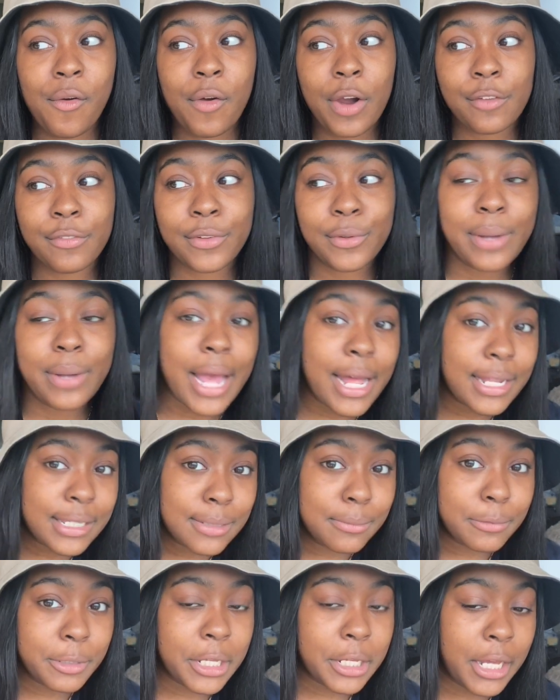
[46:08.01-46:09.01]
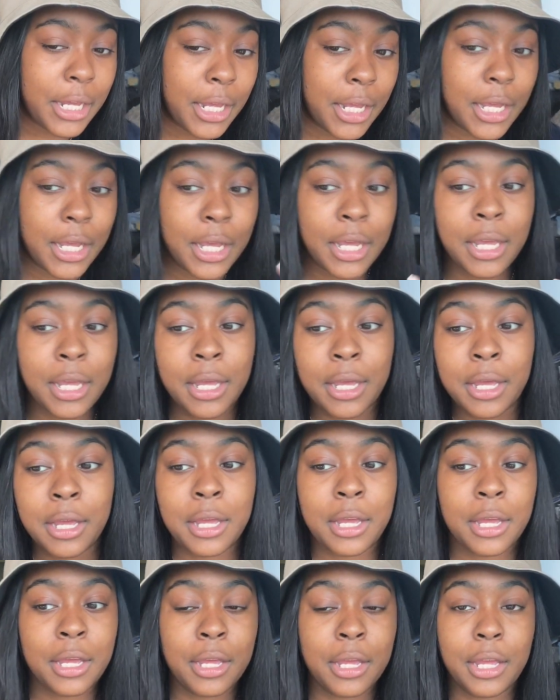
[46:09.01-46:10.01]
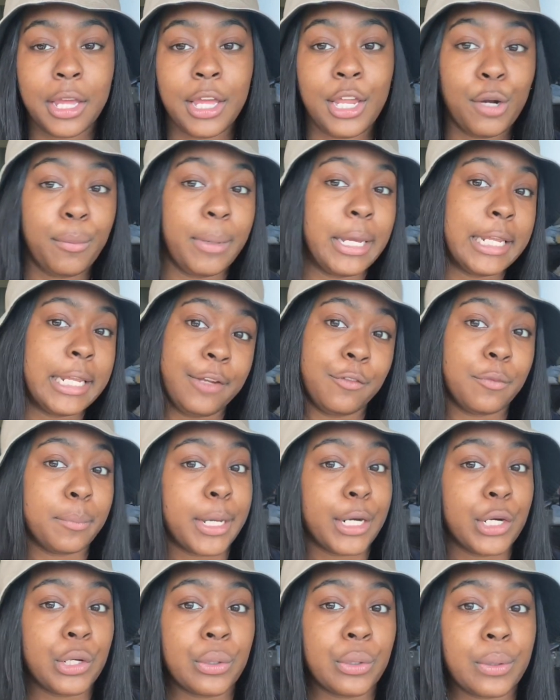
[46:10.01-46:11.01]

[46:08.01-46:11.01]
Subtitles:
if you add something, it'll make it even better.